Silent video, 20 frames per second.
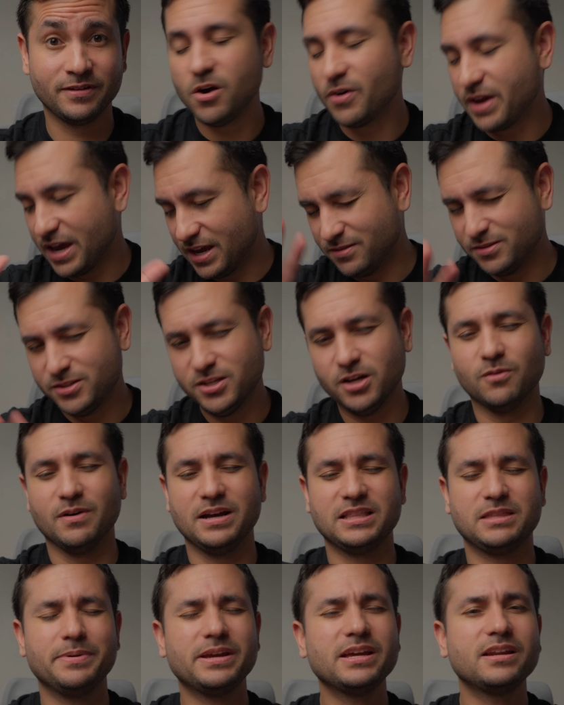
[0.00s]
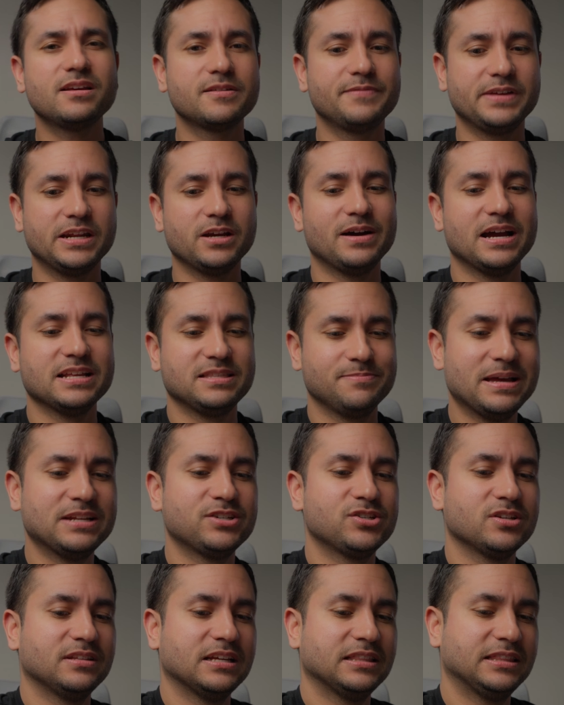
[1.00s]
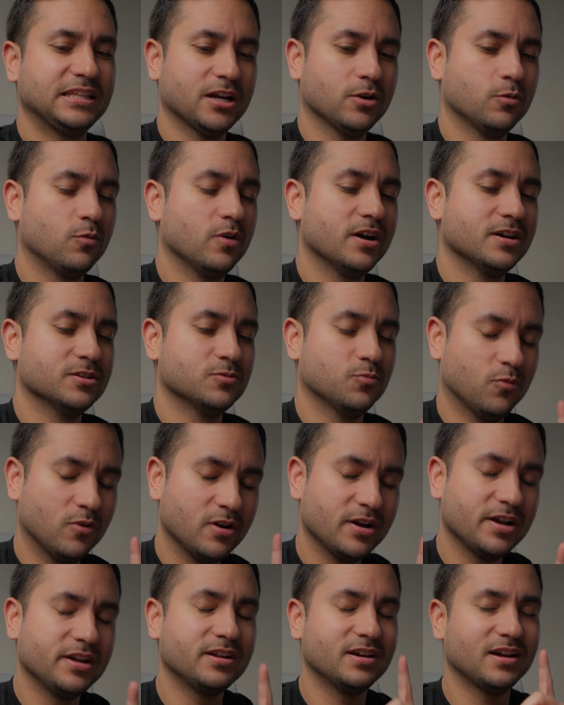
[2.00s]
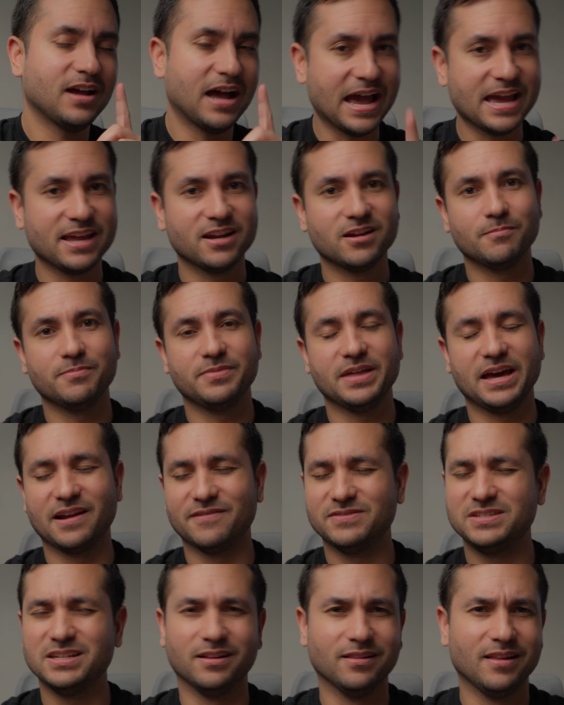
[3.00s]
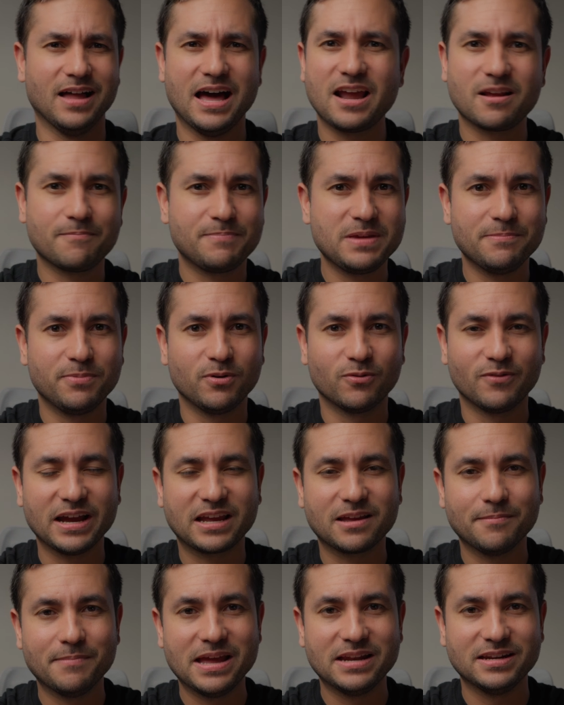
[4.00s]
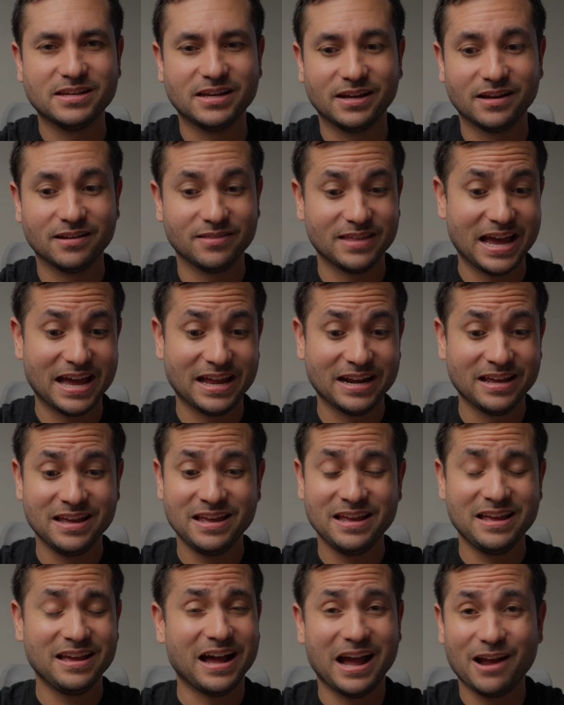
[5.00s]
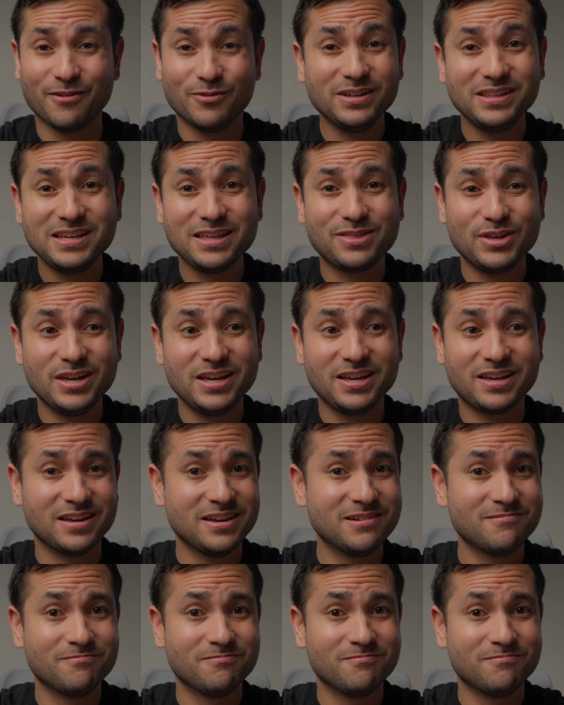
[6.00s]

Okay, so at the beginning of the video, I mentioned that there was one item that I've seen a lot of people recommending that I really think